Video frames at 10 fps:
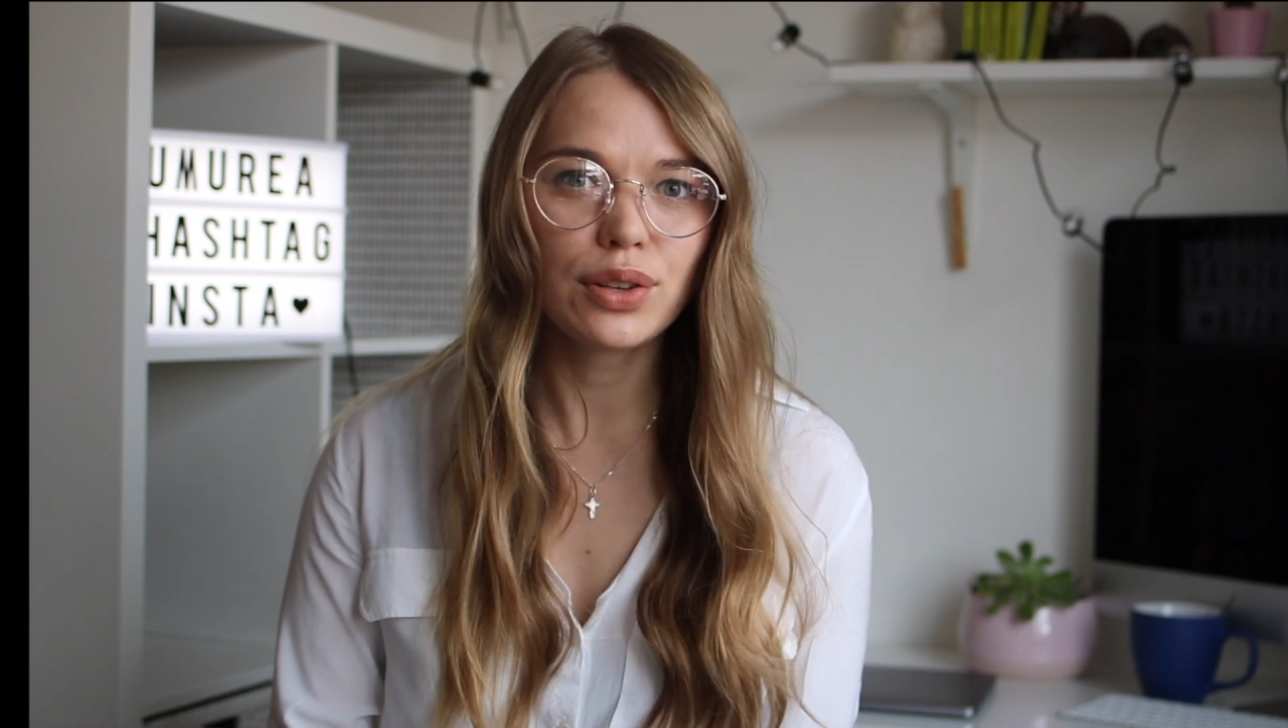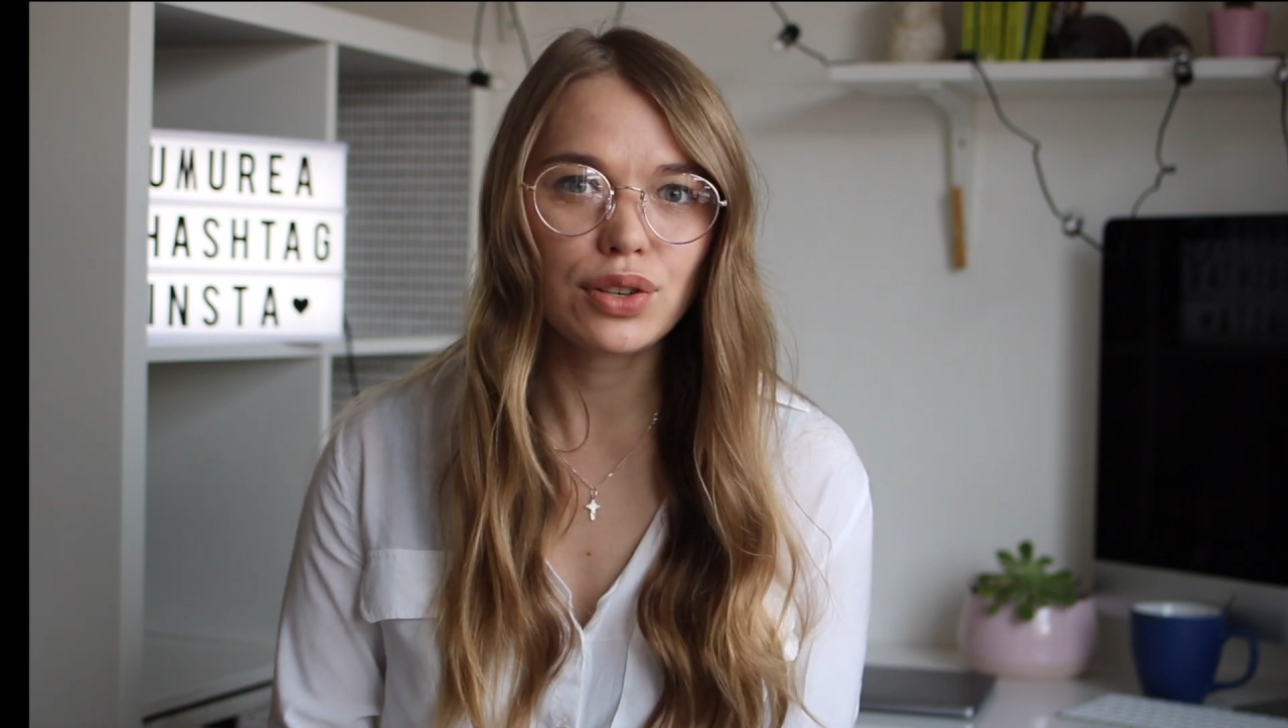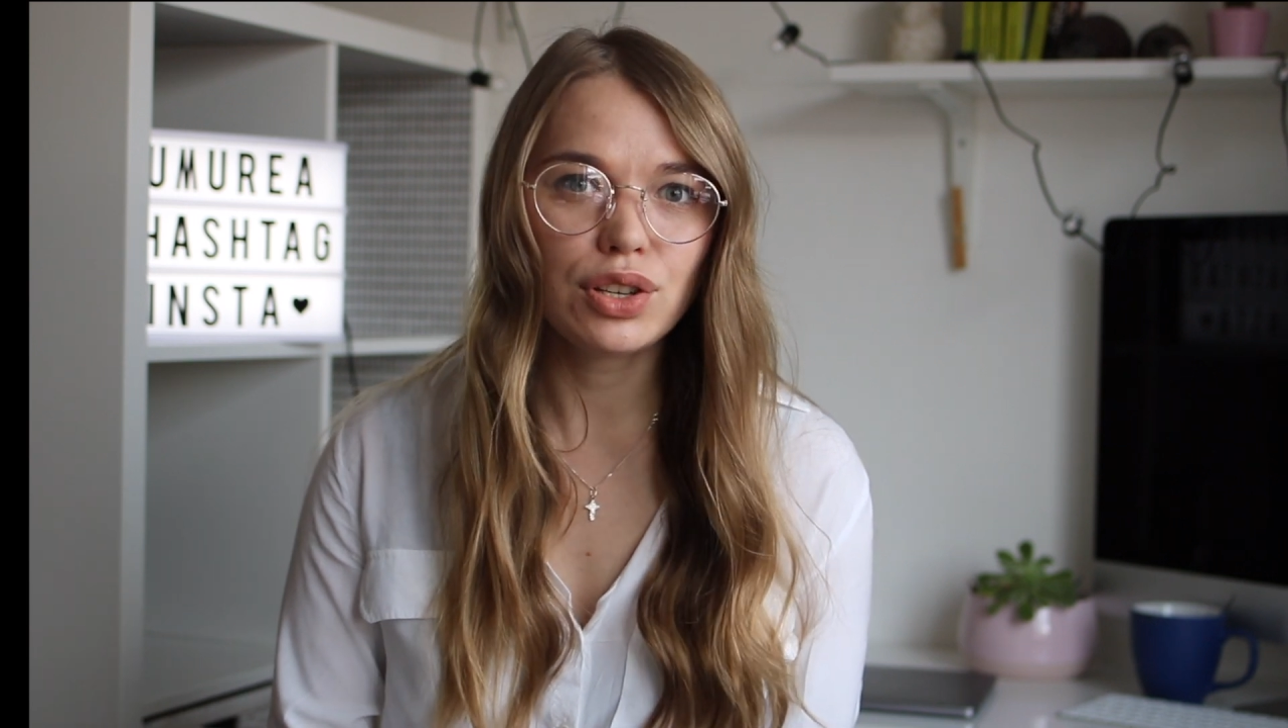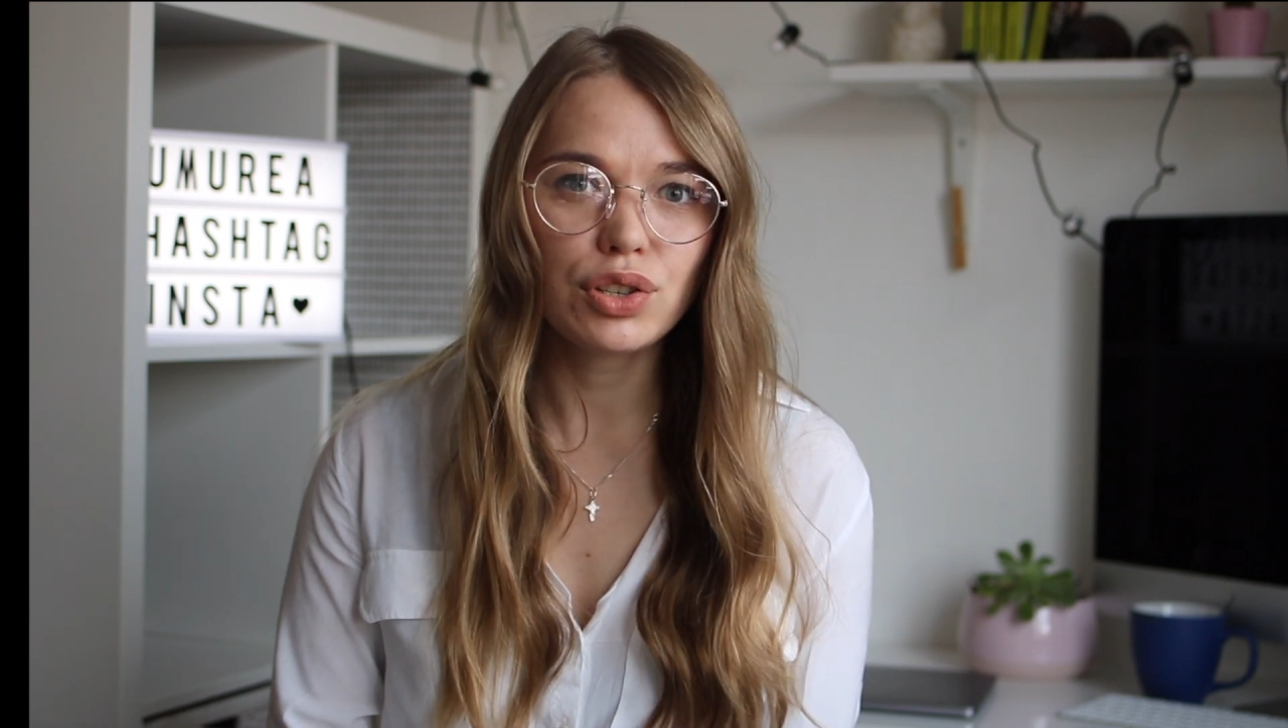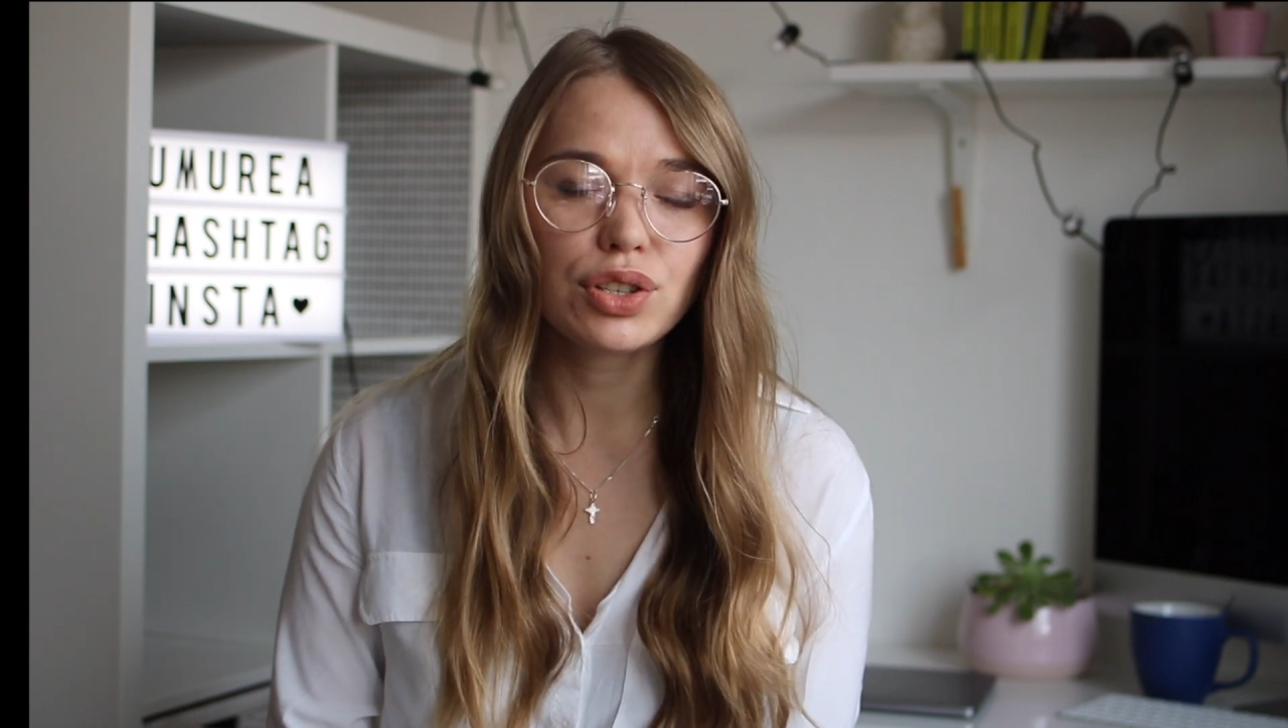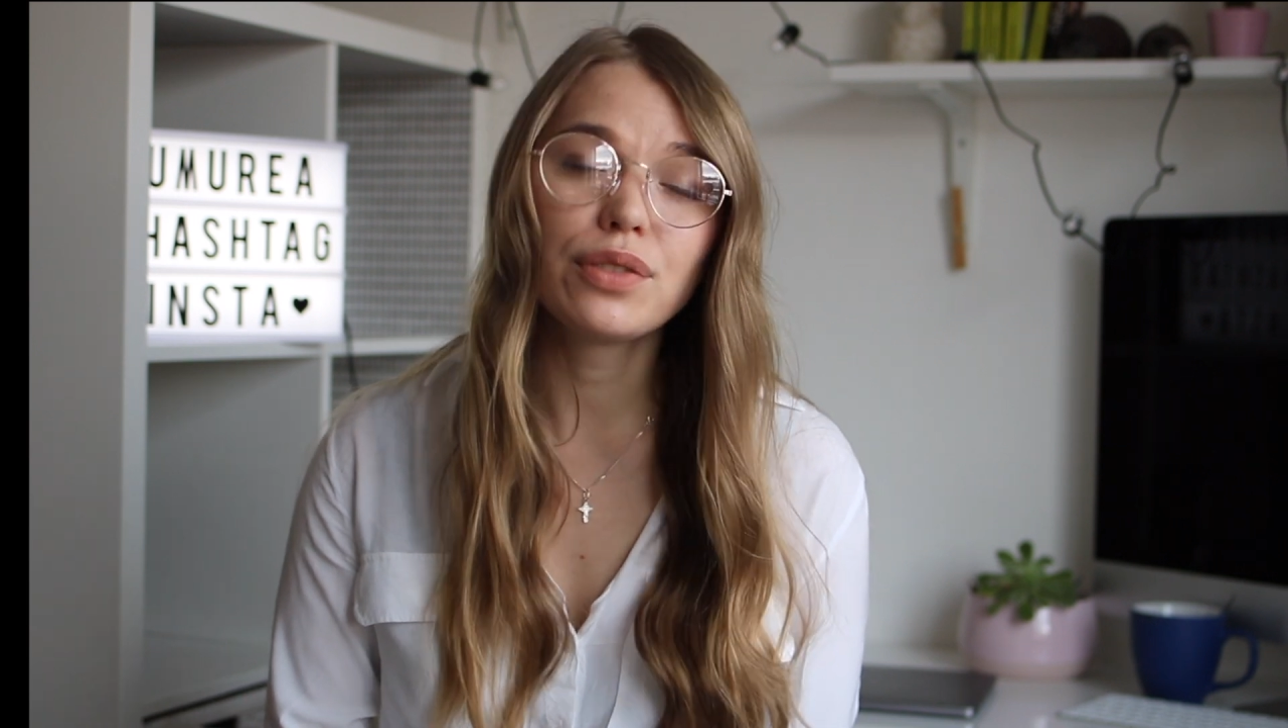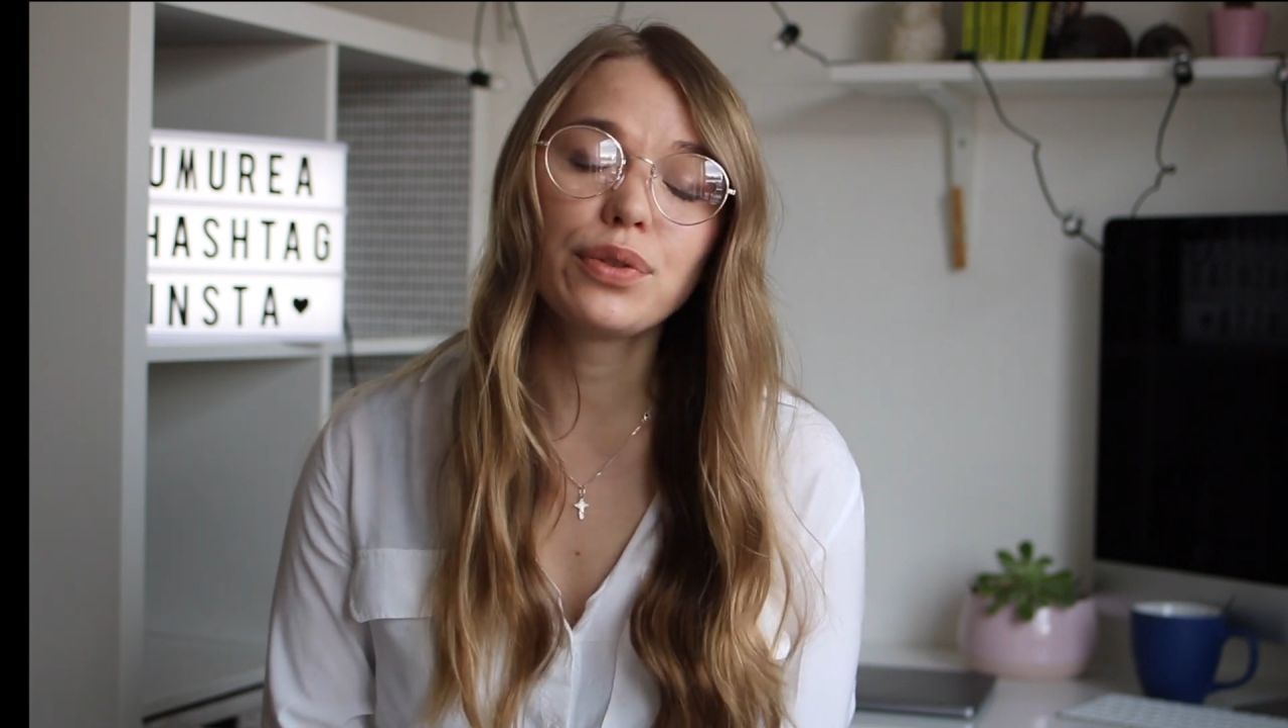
your niche.